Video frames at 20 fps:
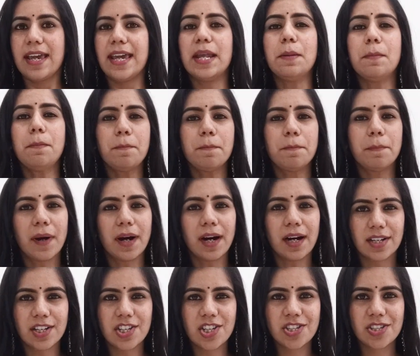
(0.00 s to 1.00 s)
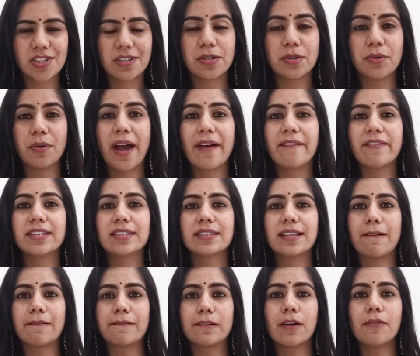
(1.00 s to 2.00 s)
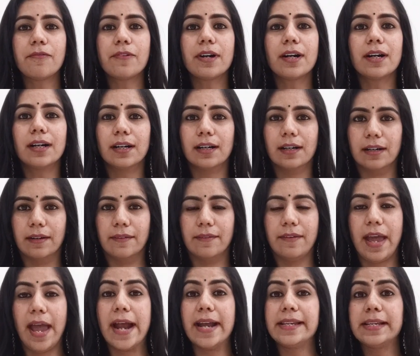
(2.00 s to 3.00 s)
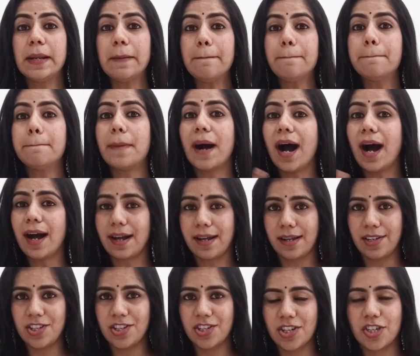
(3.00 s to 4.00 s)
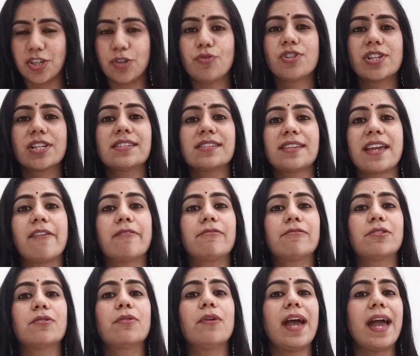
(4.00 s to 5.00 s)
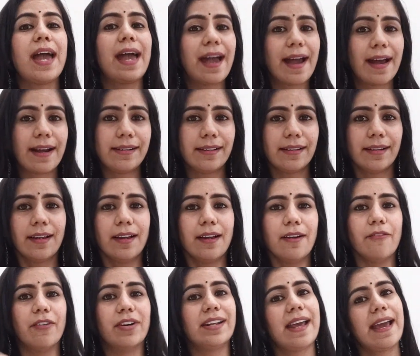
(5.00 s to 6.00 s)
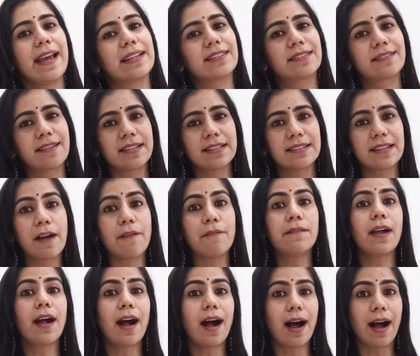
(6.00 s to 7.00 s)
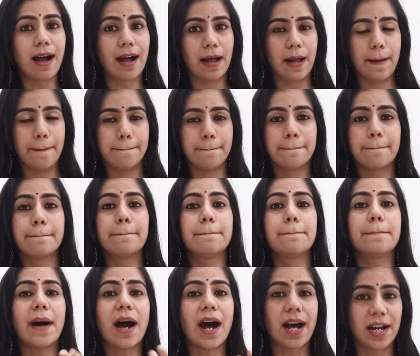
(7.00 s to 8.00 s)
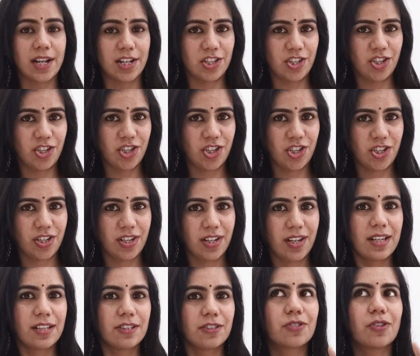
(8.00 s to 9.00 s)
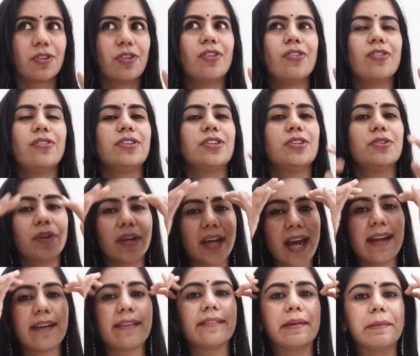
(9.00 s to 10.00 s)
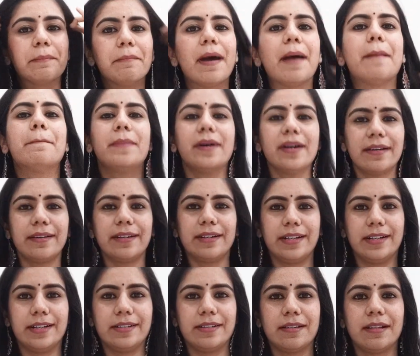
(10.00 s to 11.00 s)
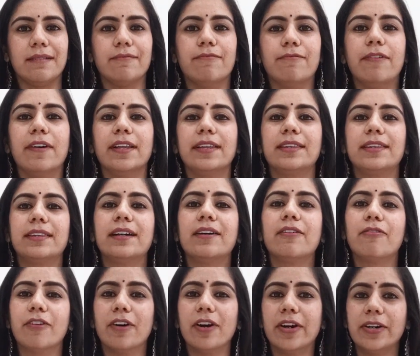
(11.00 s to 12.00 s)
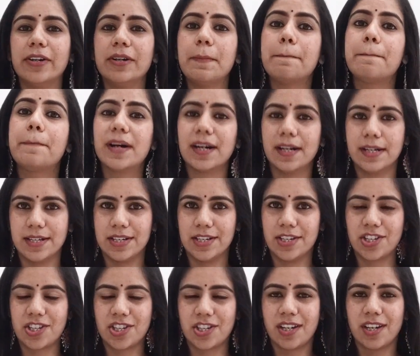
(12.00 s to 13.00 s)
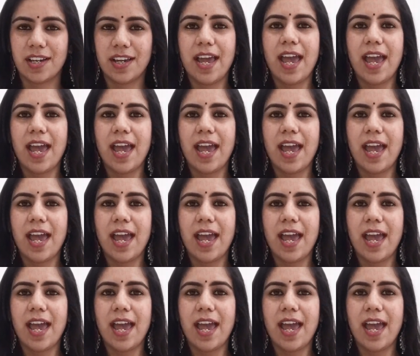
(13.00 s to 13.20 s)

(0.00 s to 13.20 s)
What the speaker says: In punch, you have a sound of a, and in Paa-anch, you just have to add one extra sound a. Paa-anch. So you can remember it with the word punch.